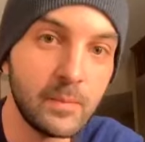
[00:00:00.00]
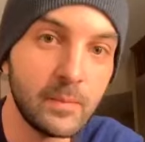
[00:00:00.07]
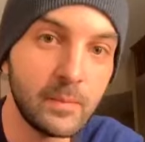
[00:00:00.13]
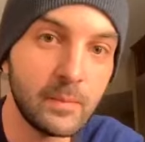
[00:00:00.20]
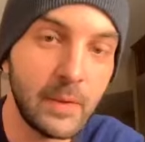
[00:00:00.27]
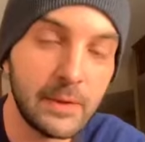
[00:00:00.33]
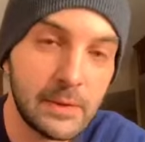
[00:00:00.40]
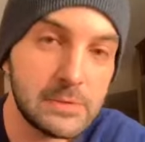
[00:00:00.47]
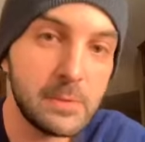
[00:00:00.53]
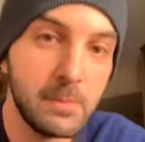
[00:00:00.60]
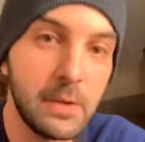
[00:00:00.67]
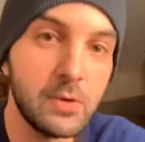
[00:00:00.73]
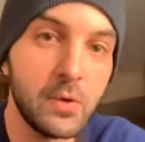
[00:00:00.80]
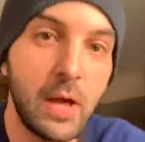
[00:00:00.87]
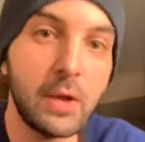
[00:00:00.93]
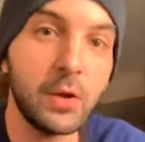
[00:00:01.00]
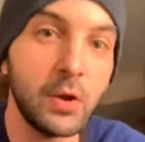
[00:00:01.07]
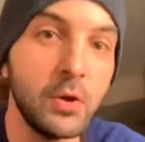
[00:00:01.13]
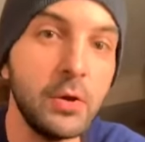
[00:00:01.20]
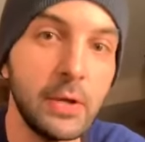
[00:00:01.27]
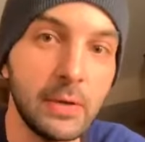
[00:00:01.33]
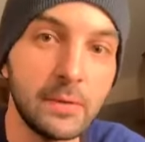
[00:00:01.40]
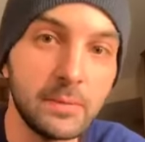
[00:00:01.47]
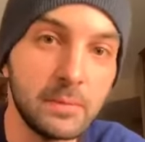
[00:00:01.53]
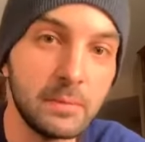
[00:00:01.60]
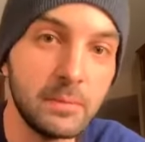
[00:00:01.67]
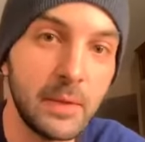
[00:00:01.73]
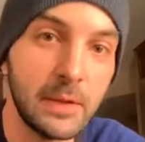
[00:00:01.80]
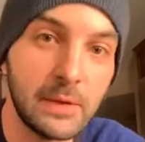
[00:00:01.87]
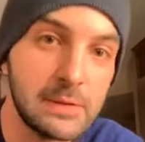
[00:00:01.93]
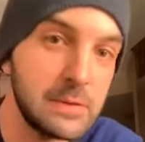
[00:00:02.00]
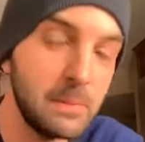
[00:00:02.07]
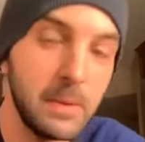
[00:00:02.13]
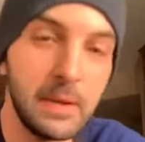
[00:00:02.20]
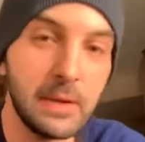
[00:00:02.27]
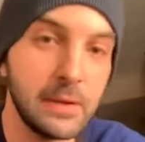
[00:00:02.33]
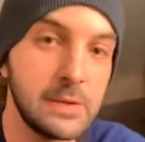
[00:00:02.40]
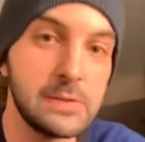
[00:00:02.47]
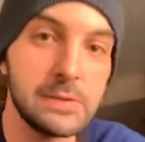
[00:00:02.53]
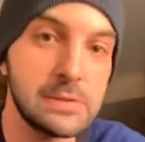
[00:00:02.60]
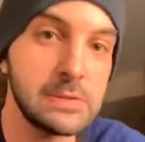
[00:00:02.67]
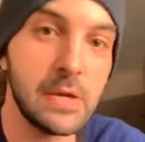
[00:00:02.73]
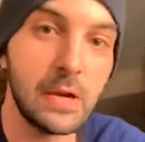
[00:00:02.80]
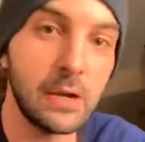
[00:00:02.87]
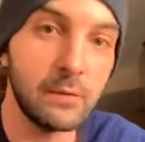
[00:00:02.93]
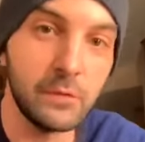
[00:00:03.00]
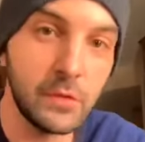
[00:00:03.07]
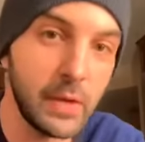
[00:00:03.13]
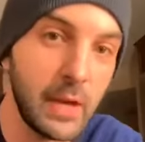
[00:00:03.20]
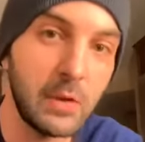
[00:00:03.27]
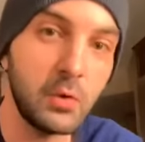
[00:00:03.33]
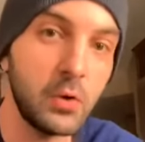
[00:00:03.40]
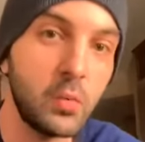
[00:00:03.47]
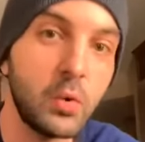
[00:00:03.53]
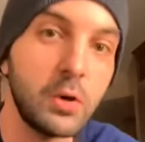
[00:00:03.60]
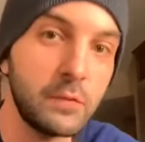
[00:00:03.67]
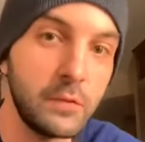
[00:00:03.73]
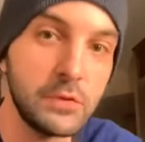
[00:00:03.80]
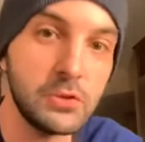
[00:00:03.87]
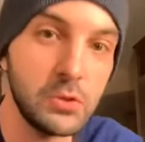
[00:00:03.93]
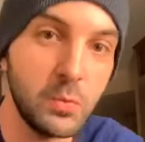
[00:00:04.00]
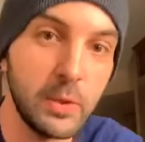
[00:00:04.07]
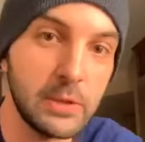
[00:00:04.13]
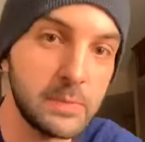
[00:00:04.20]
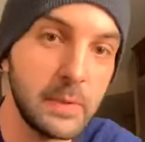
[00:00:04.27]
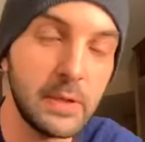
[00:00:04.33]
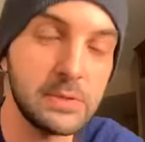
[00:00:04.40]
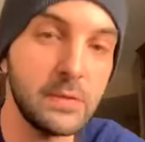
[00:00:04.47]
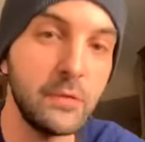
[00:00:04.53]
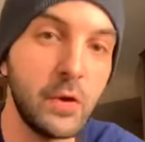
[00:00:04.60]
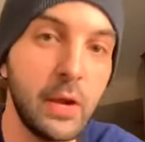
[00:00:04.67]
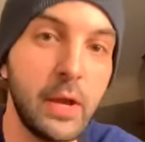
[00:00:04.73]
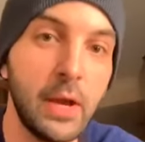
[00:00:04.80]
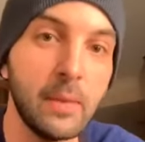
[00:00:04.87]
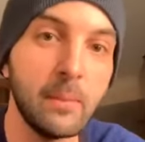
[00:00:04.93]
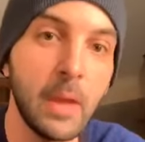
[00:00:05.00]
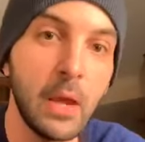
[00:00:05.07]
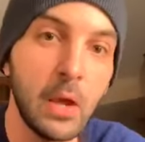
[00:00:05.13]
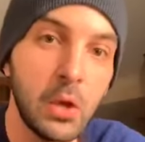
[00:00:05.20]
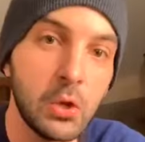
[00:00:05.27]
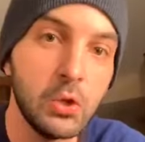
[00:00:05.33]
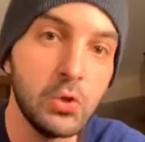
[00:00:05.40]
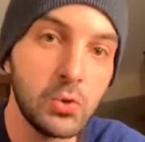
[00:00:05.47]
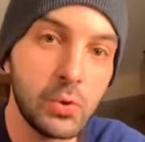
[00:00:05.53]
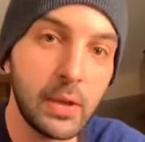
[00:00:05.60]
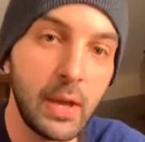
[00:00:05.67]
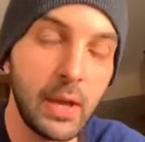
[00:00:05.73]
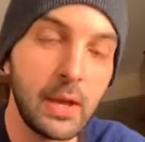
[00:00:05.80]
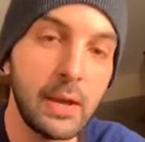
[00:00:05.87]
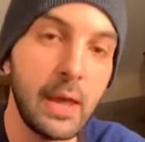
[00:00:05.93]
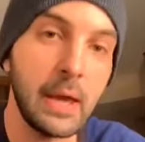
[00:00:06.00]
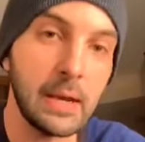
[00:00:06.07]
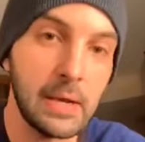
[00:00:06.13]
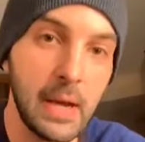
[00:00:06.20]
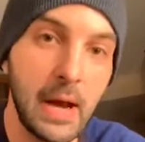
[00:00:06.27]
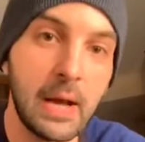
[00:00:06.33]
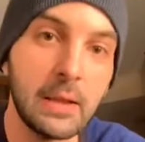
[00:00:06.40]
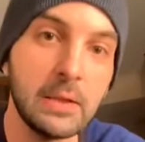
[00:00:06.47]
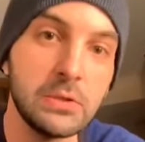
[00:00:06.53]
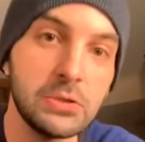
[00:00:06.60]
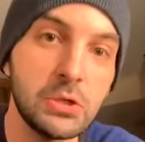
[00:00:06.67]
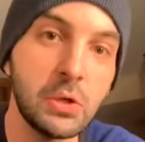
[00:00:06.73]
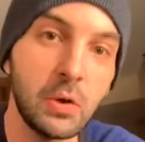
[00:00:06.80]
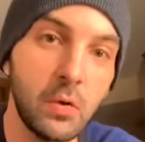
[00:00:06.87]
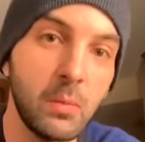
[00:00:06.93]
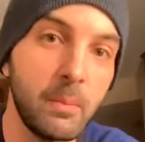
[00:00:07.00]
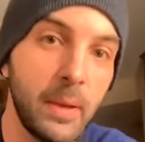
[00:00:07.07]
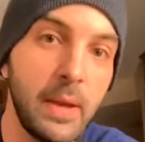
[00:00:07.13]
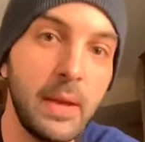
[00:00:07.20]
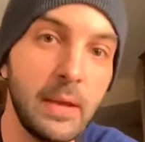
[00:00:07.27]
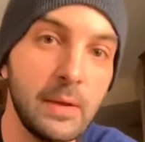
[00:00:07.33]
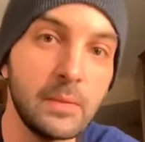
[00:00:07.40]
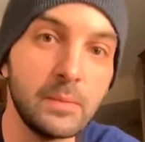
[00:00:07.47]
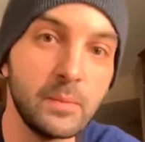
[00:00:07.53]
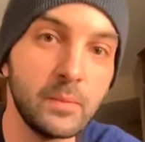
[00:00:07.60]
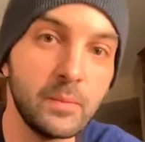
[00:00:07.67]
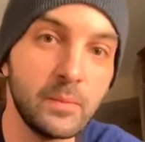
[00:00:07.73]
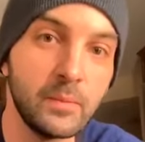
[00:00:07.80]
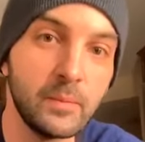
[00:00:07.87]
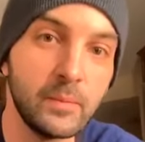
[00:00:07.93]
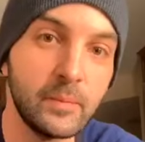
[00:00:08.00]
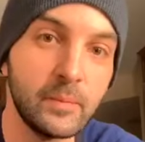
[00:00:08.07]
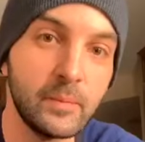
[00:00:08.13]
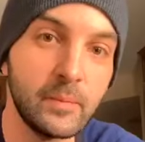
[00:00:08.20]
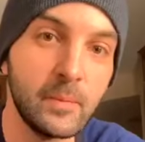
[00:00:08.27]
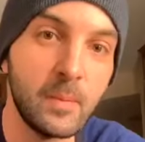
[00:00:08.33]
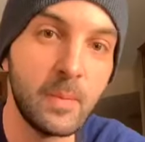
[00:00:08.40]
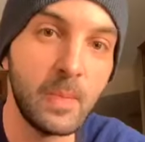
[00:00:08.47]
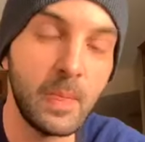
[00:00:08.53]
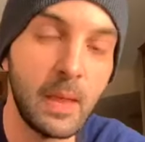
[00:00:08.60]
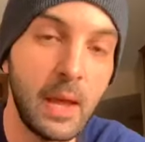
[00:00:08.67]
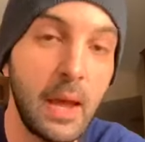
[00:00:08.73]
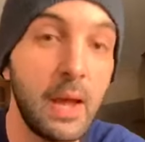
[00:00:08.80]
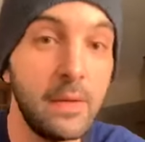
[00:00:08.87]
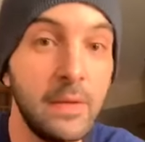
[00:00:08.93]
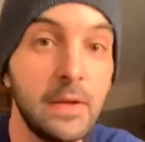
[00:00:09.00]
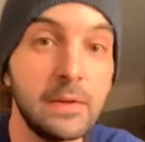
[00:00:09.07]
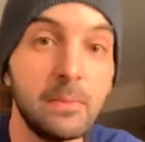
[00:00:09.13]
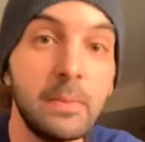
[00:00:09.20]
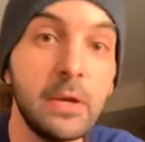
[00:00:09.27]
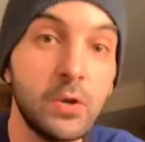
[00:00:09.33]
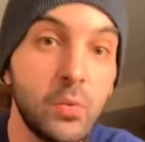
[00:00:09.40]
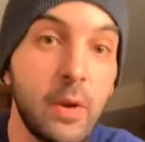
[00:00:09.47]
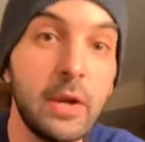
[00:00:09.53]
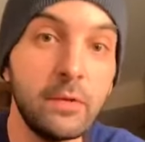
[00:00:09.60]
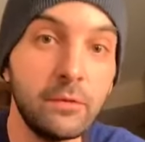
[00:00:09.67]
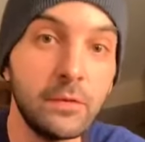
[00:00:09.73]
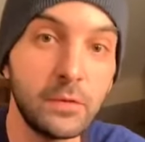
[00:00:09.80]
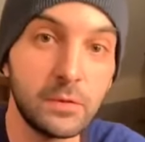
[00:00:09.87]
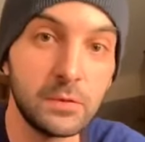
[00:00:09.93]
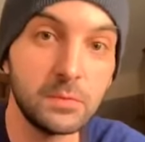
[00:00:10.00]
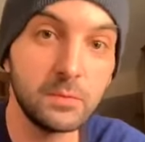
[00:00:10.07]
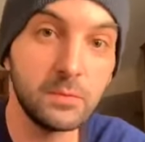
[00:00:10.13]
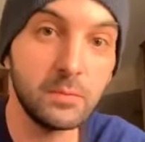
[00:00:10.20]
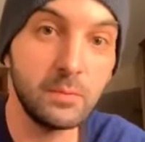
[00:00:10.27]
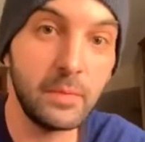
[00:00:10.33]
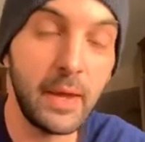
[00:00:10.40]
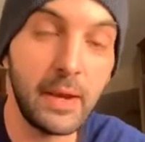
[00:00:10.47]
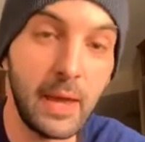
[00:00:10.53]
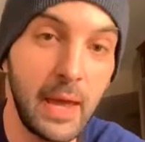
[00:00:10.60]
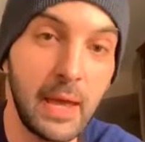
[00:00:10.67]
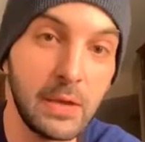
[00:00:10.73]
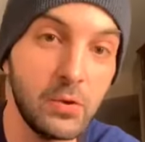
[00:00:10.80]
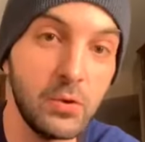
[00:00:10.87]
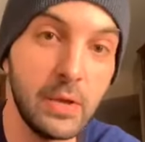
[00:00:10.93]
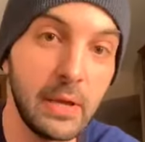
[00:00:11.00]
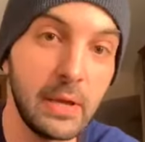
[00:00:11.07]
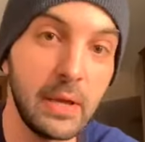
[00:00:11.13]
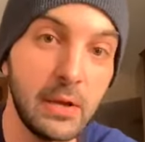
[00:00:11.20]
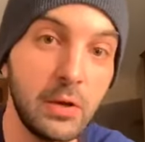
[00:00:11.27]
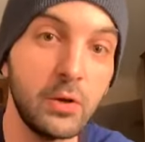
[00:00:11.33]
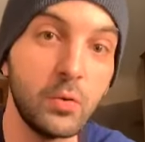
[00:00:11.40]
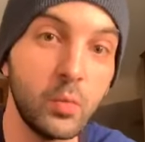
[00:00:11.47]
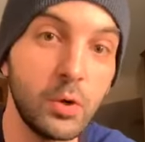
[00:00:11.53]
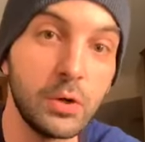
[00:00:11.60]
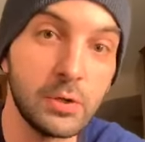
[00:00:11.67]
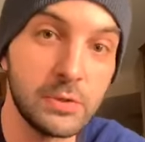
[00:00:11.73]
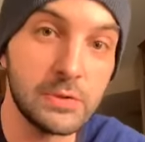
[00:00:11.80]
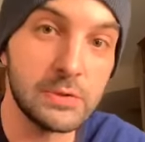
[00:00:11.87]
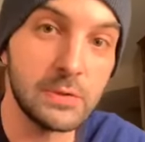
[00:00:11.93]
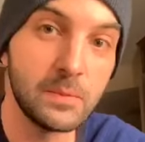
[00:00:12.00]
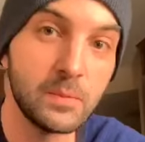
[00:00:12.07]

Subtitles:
That doesn't mean you're not hurting. That doesn't mean it doesn't suck if you can't go to work for 2 weeks because of your hand. You can acknowledge your own pain and then be grateful that A, you didn't get hurt worse,